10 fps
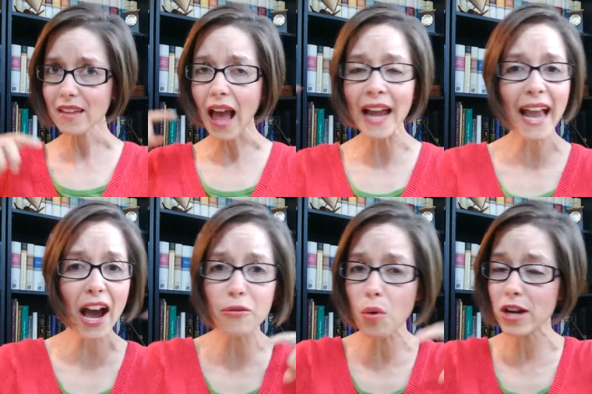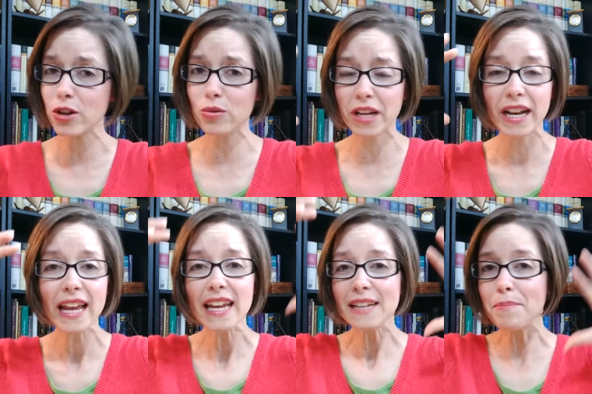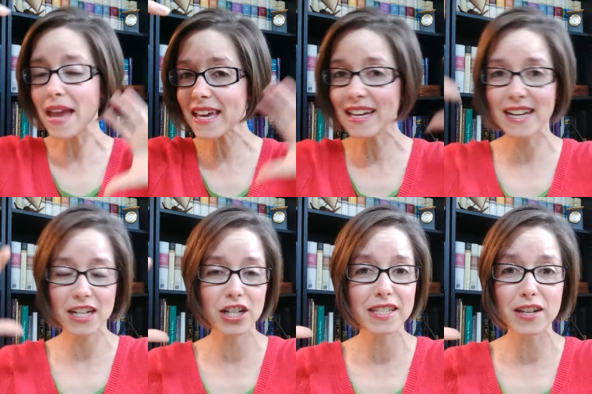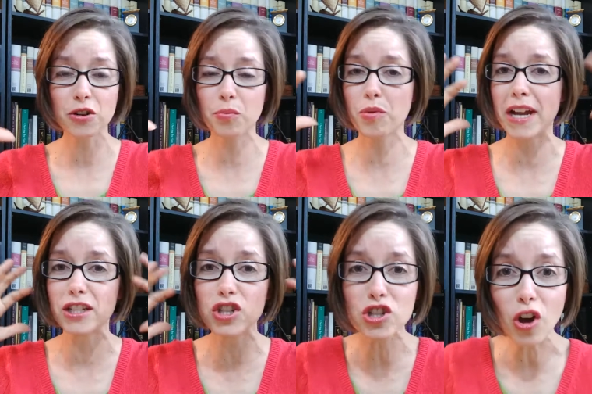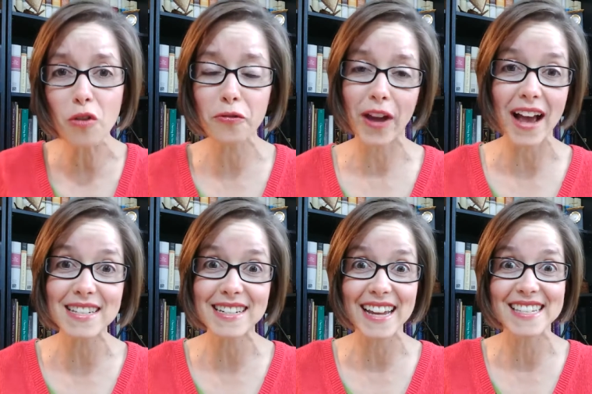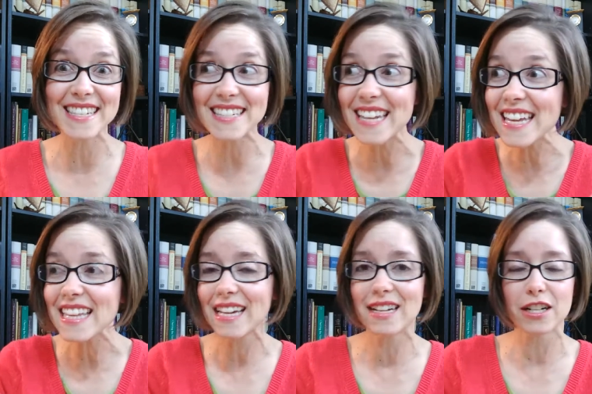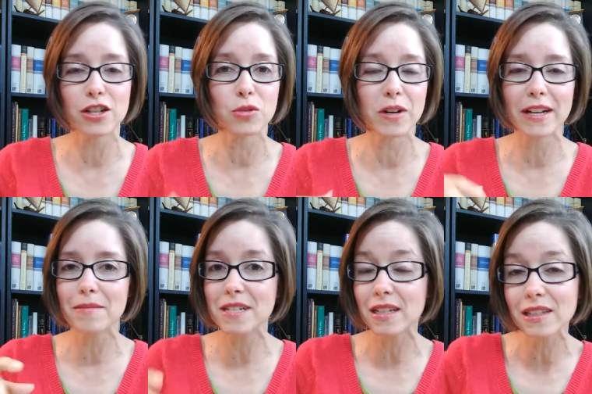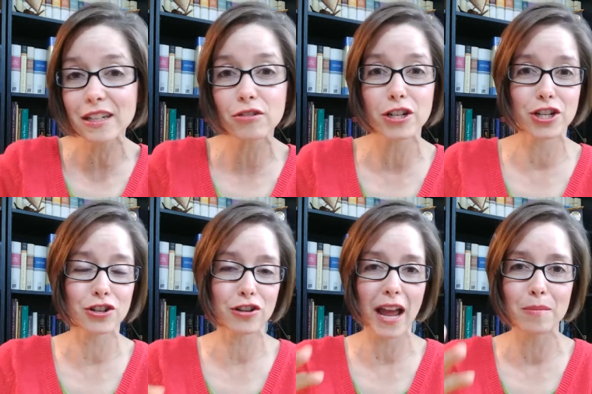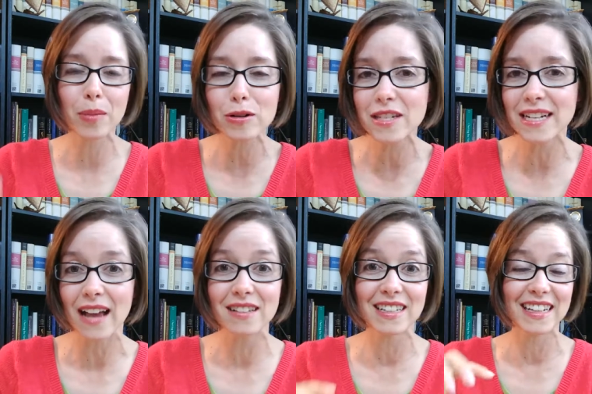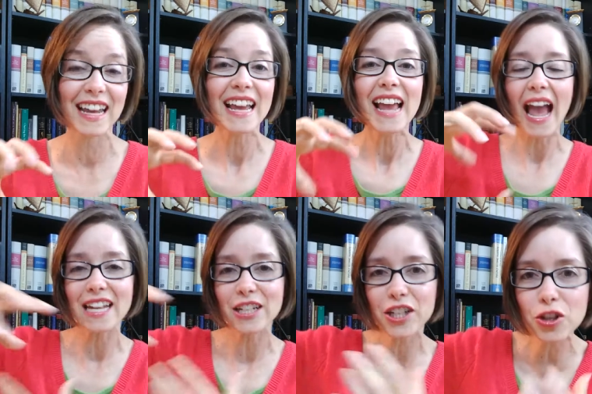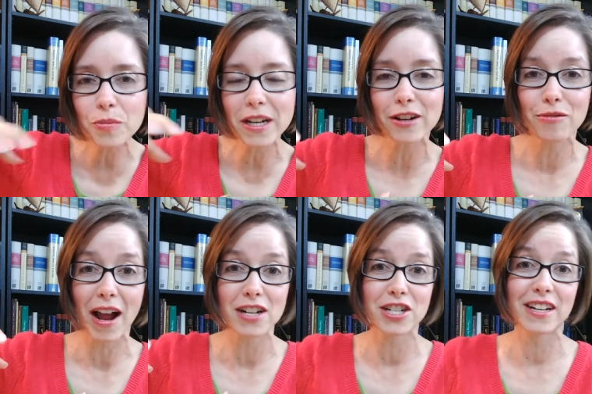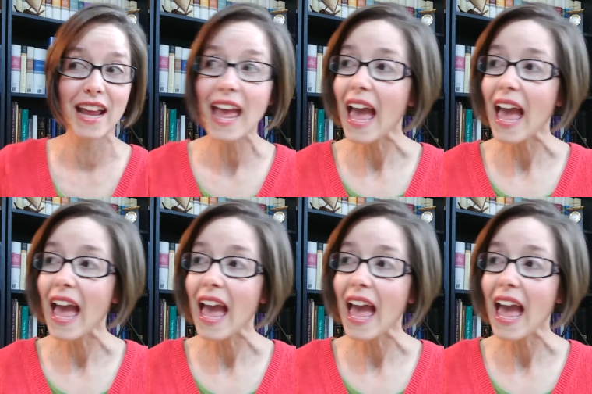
I have one who can make connections in her brain so fast and see the connections when it comes to literature and personality and human interaction.